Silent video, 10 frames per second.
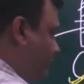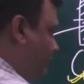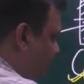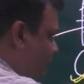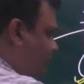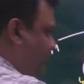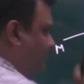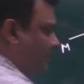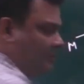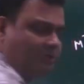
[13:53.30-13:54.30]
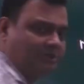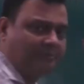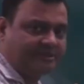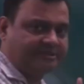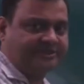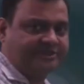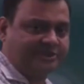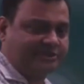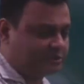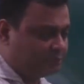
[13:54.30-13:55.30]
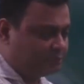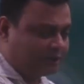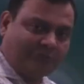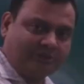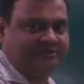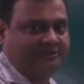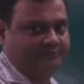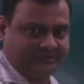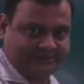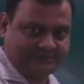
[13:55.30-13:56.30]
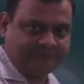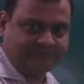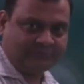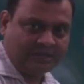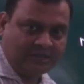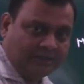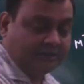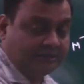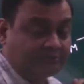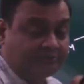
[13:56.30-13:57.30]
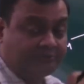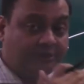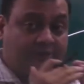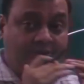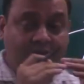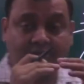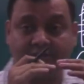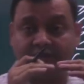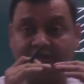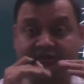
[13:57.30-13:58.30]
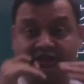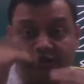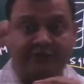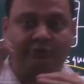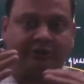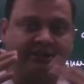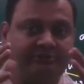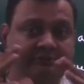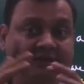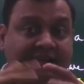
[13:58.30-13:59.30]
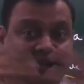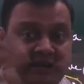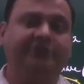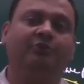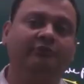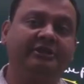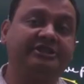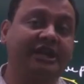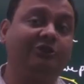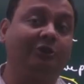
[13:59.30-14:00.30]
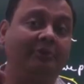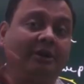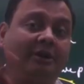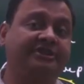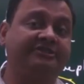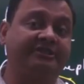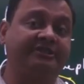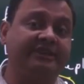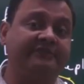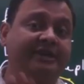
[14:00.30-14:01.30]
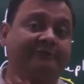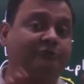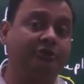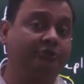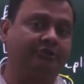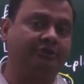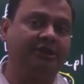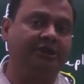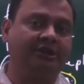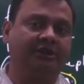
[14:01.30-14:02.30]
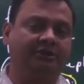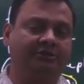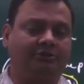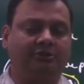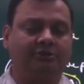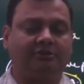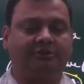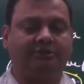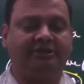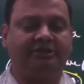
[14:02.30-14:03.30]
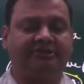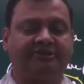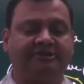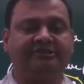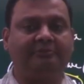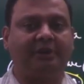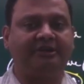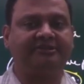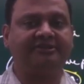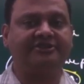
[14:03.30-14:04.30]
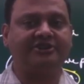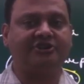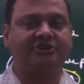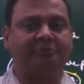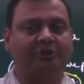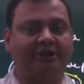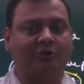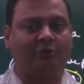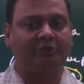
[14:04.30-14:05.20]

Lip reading: will use sigma because the mass is distributed over the surface. This will trigger you, this will hint you which kind of mass density we have to use. So in this case, the mass is distributed over the